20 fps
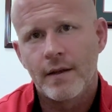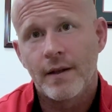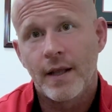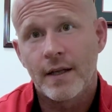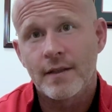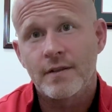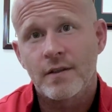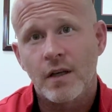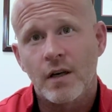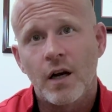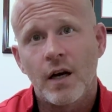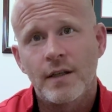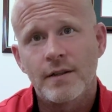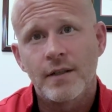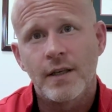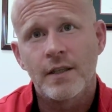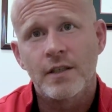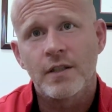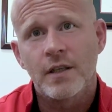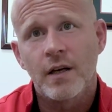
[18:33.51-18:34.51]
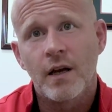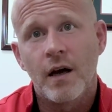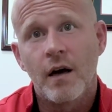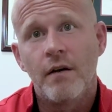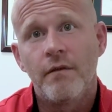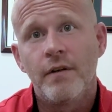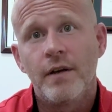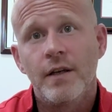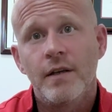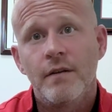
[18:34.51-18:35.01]
that's the causation
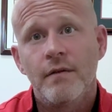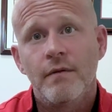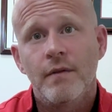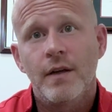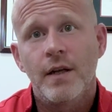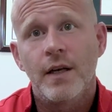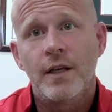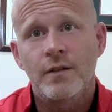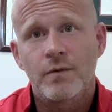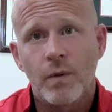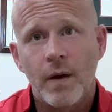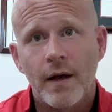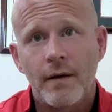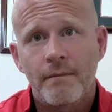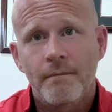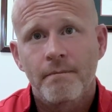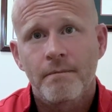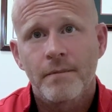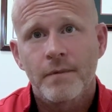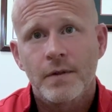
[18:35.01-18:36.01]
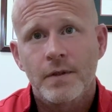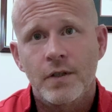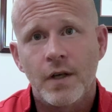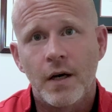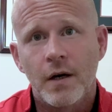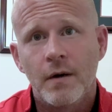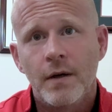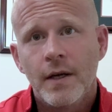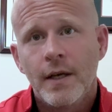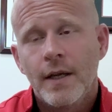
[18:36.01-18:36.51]
of it as well.
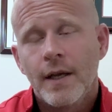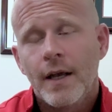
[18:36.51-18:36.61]
So,